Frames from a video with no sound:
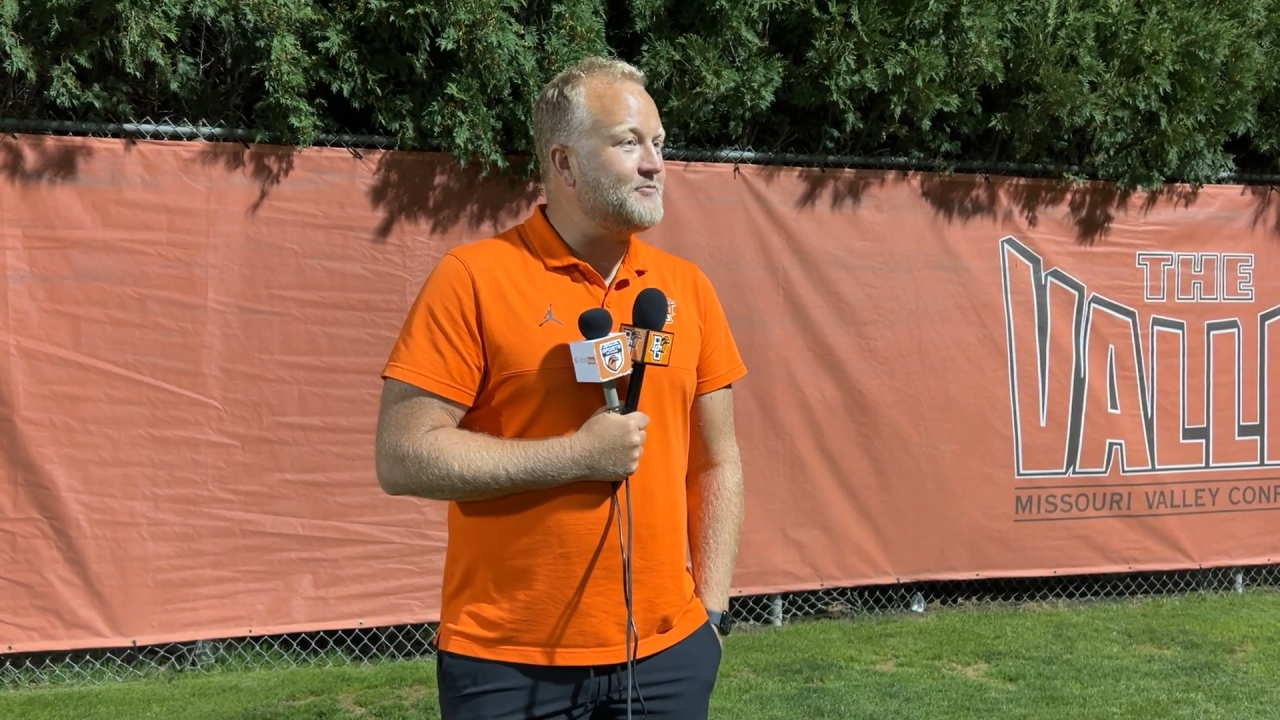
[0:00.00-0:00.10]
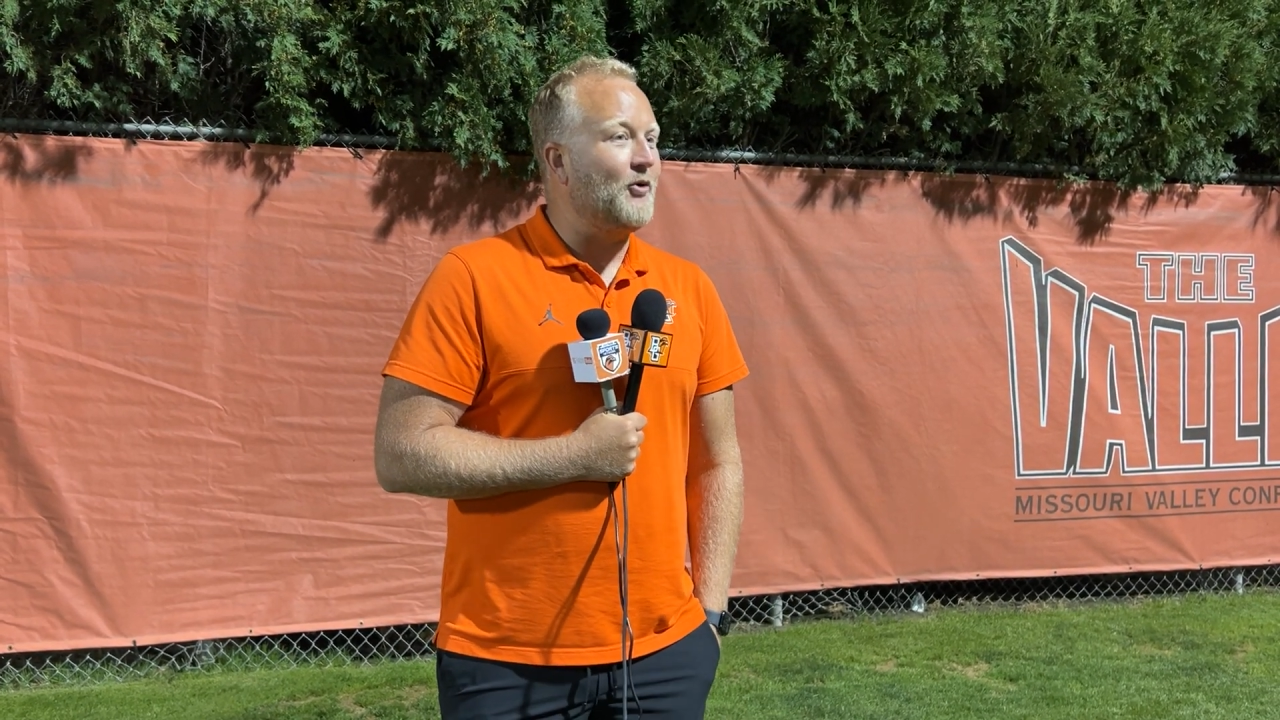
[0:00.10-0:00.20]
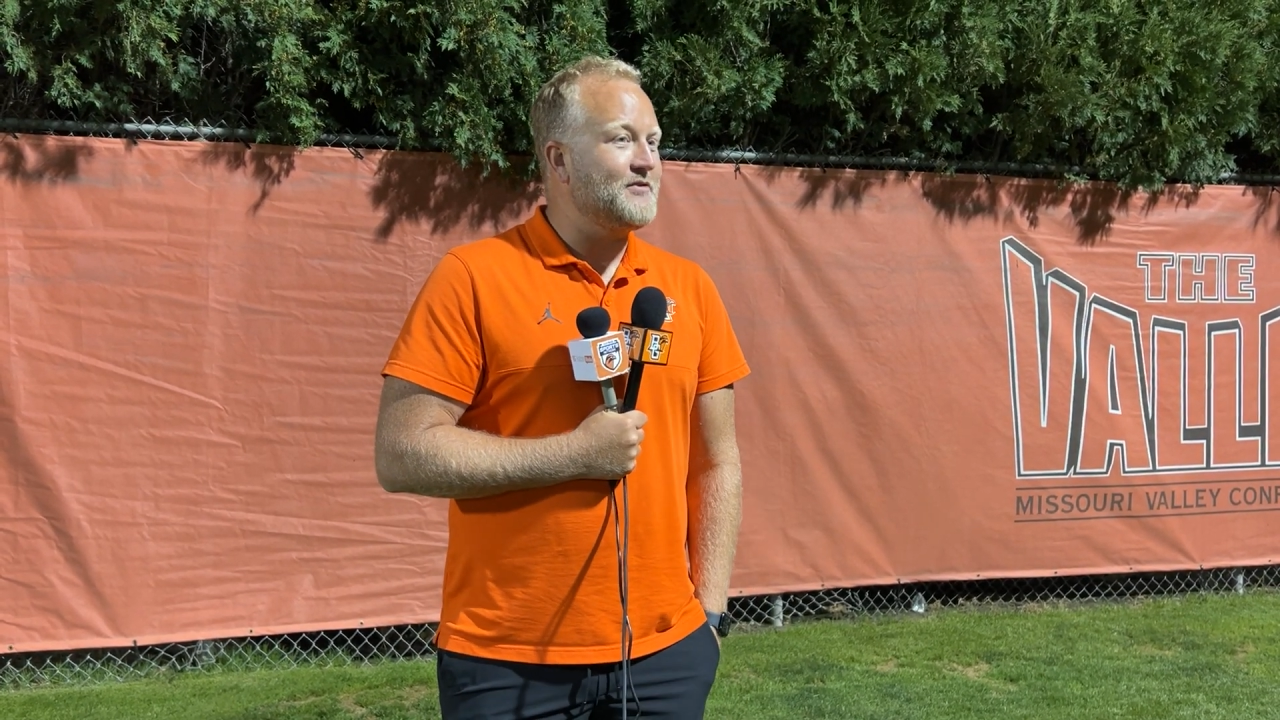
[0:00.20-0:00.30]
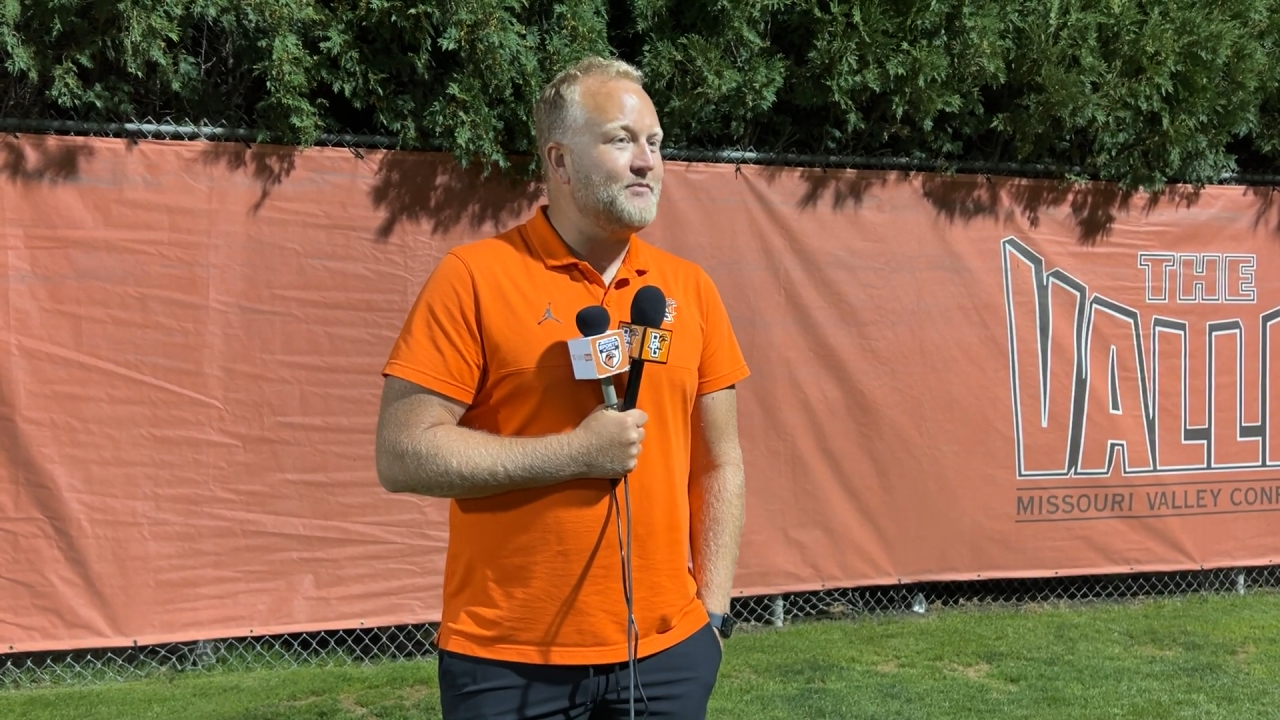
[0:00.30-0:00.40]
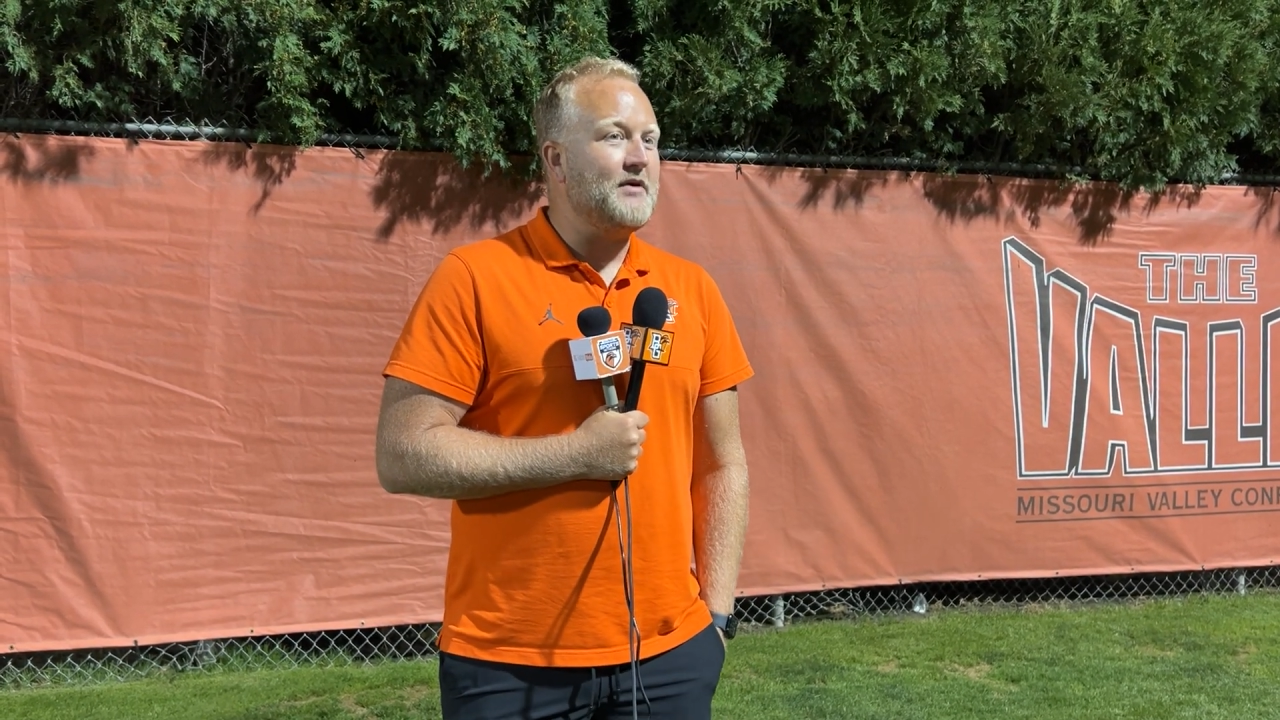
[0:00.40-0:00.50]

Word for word: balls in